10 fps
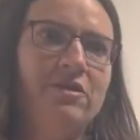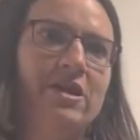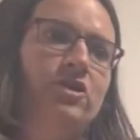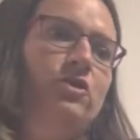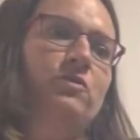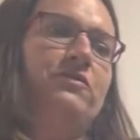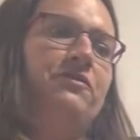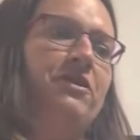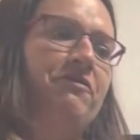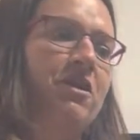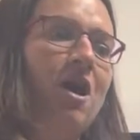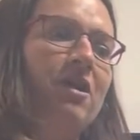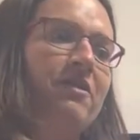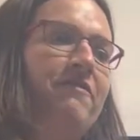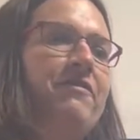issues, for different
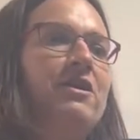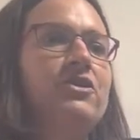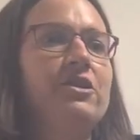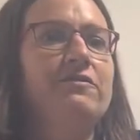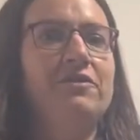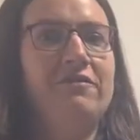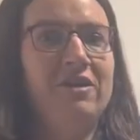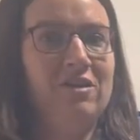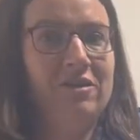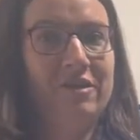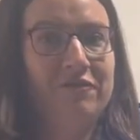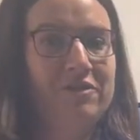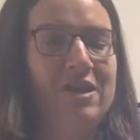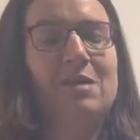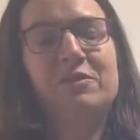cognitive functions, for different,
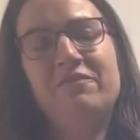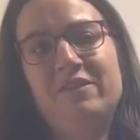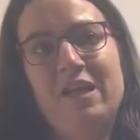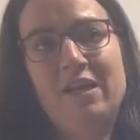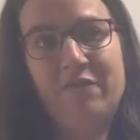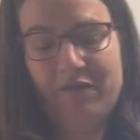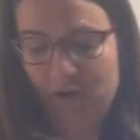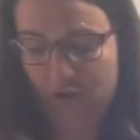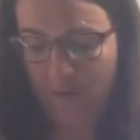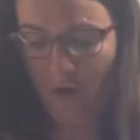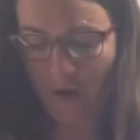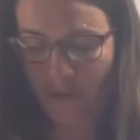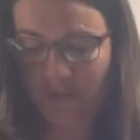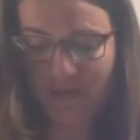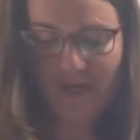different types of executive function
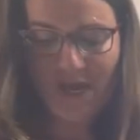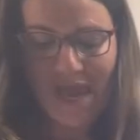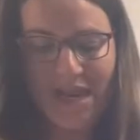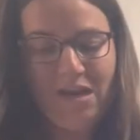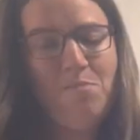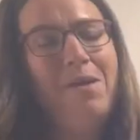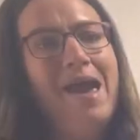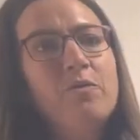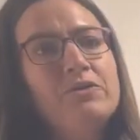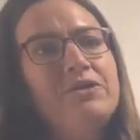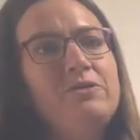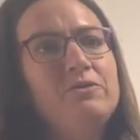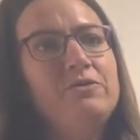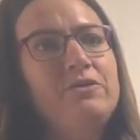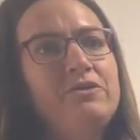problems. And it empowers
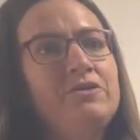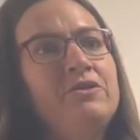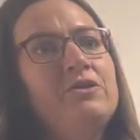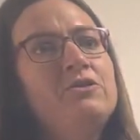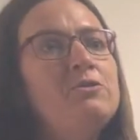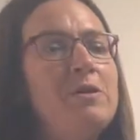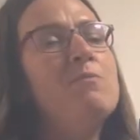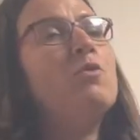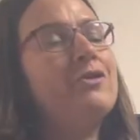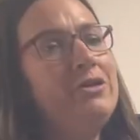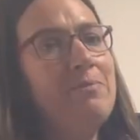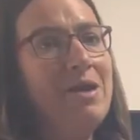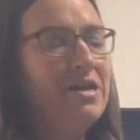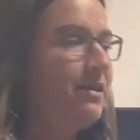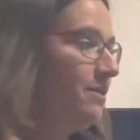users to be more independent.